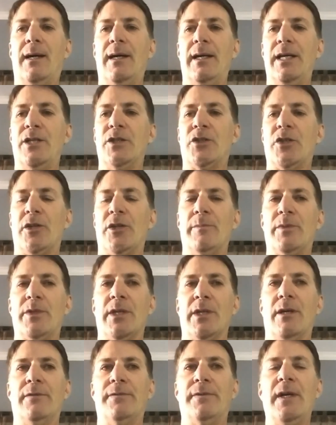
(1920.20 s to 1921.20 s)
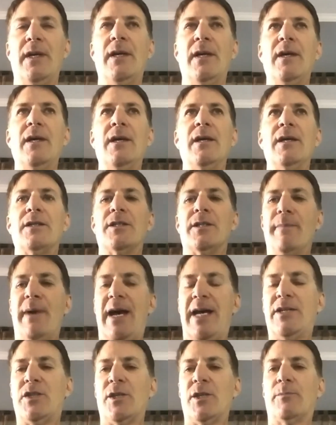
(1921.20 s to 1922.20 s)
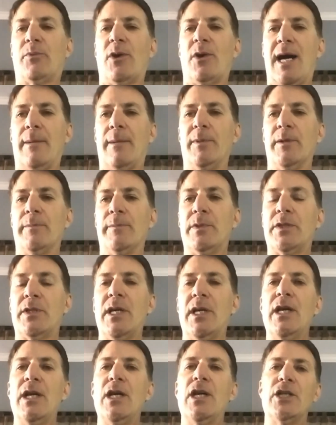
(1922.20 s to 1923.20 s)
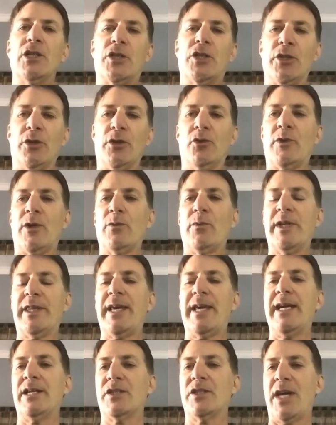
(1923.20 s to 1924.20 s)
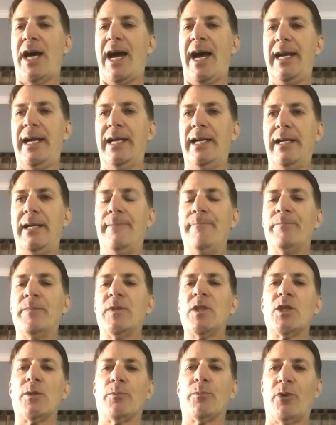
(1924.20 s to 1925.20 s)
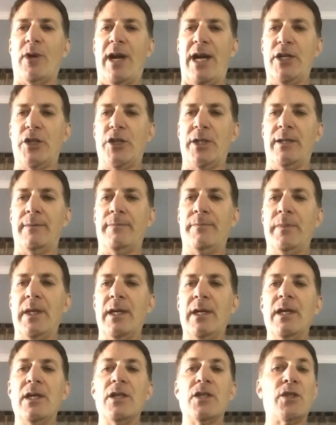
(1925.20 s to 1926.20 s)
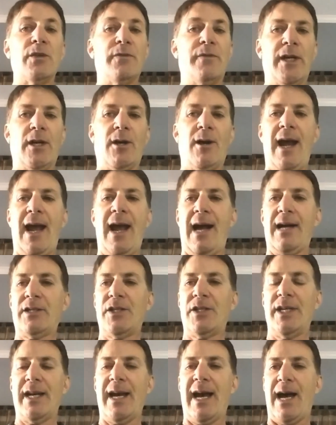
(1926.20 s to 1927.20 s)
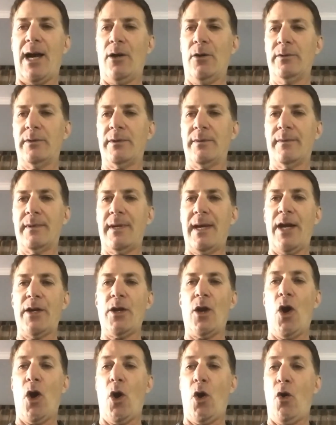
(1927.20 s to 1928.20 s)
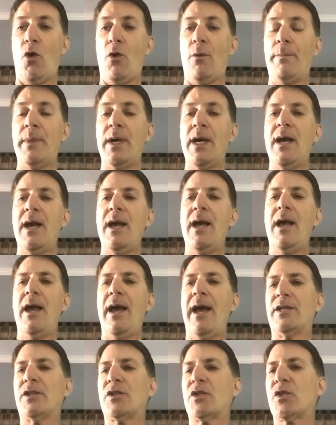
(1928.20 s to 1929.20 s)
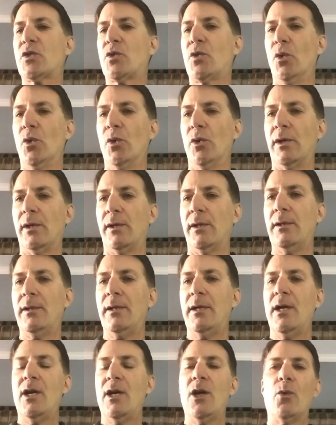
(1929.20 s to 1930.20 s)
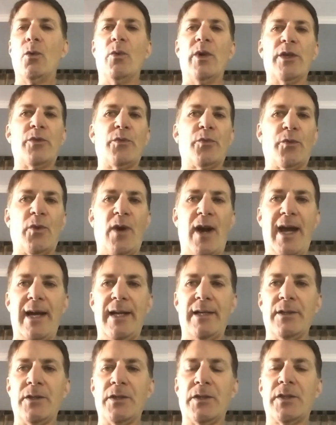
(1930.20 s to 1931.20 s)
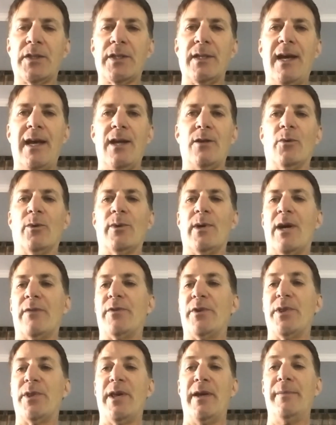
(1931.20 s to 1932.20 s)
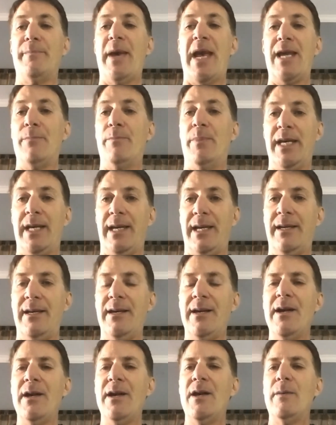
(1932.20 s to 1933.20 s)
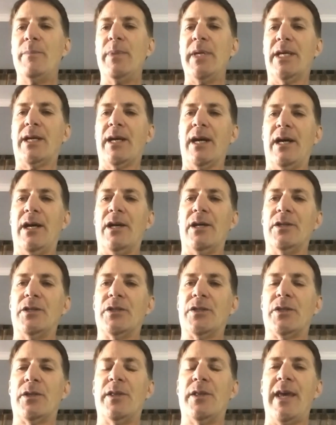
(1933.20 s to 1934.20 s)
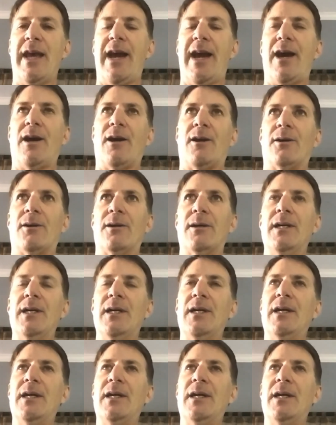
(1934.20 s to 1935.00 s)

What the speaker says: in terms of domestic problems, children with anxiety, depression, severe acting out at home, at school, with friends, and wherever they may be, because their